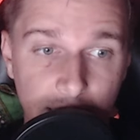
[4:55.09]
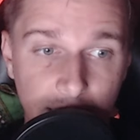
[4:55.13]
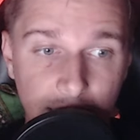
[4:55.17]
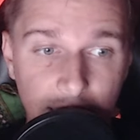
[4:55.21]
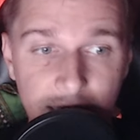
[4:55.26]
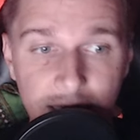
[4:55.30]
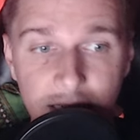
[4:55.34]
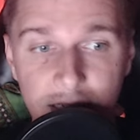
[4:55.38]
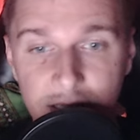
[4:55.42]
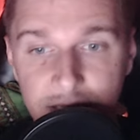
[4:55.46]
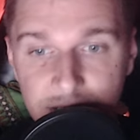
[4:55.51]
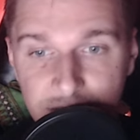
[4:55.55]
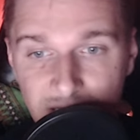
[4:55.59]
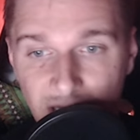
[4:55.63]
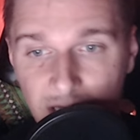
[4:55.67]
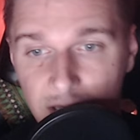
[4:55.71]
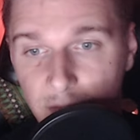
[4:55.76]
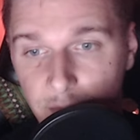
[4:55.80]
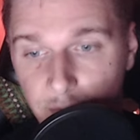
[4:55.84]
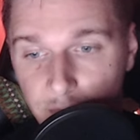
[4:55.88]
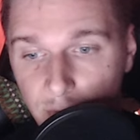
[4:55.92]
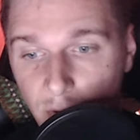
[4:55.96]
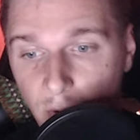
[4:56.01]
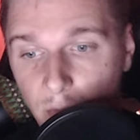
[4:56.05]
Anger is not
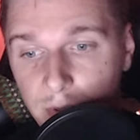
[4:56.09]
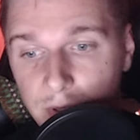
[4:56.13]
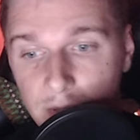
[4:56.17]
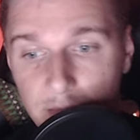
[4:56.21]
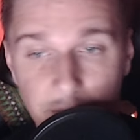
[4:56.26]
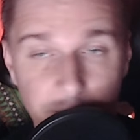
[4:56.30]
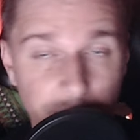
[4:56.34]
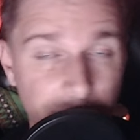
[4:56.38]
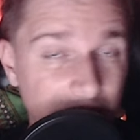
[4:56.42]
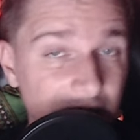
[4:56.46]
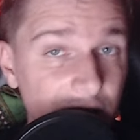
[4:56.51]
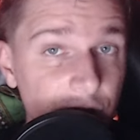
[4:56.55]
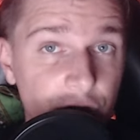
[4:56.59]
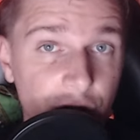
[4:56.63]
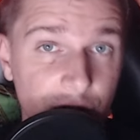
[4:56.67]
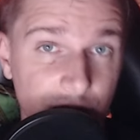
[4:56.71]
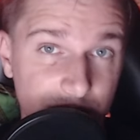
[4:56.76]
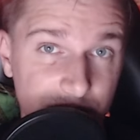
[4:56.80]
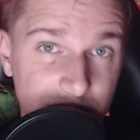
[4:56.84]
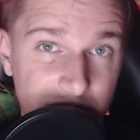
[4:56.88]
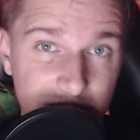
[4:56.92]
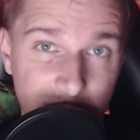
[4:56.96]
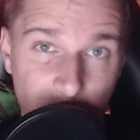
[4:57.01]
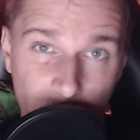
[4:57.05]
the problem.
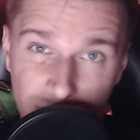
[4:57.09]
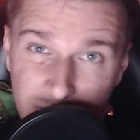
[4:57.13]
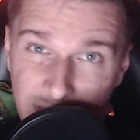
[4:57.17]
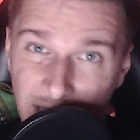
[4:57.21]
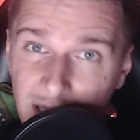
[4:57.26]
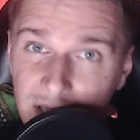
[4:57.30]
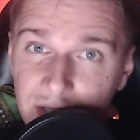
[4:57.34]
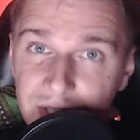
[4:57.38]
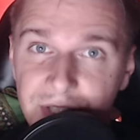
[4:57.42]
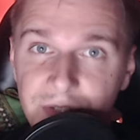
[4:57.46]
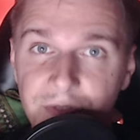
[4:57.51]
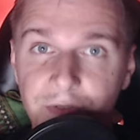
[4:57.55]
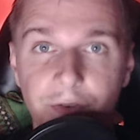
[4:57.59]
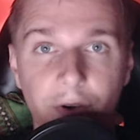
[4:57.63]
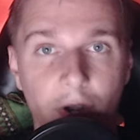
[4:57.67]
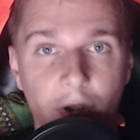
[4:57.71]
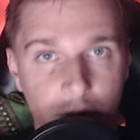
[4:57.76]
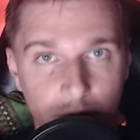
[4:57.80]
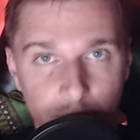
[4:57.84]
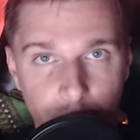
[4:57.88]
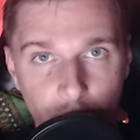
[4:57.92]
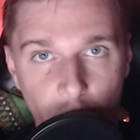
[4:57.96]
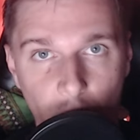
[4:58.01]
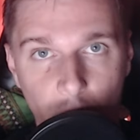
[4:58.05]
Patience, now that is
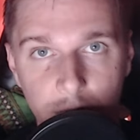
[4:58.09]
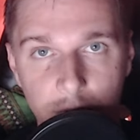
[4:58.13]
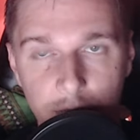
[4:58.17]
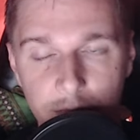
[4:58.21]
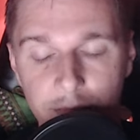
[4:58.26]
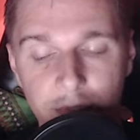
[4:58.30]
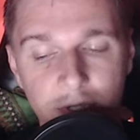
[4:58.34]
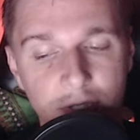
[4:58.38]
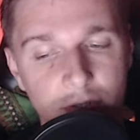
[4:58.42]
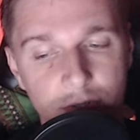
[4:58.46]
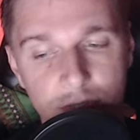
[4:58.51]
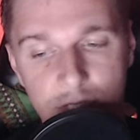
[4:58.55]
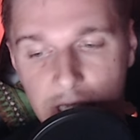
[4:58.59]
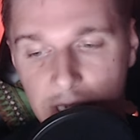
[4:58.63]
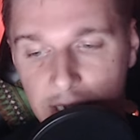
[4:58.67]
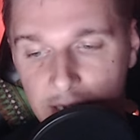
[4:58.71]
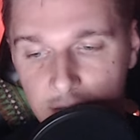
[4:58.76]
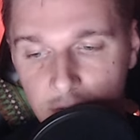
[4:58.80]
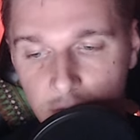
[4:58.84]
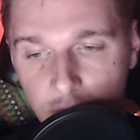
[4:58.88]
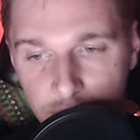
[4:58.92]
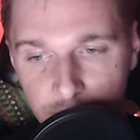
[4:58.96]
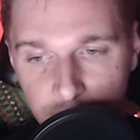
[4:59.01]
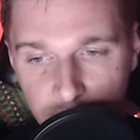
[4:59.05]
a problem because I
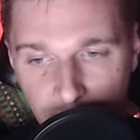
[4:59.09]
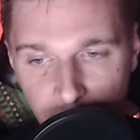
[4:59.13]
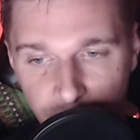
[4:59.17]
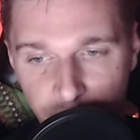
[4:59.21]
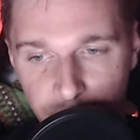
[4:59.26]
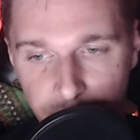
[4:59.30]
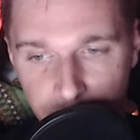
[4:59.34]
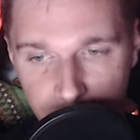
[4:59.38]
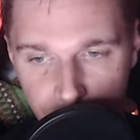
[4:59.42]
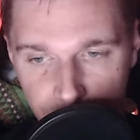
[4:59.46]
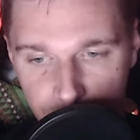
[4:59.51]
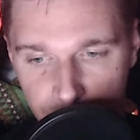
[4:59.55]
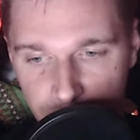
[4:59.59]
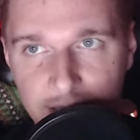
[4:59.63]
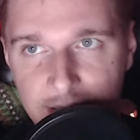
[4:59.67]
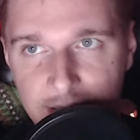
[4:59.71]
don't have patience.